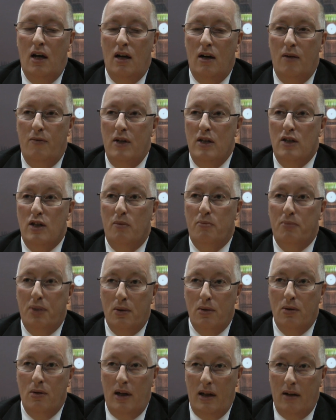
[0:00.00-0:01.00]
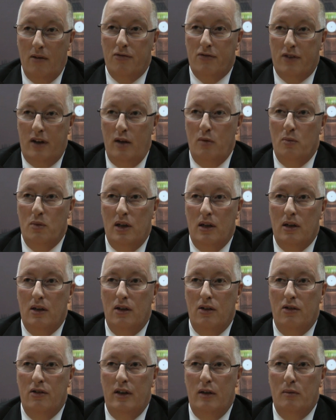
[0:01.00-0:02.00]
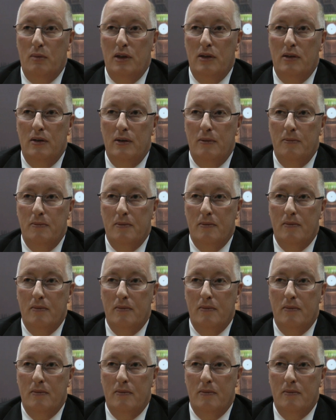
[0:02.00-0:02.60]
of this appalling framework agreement.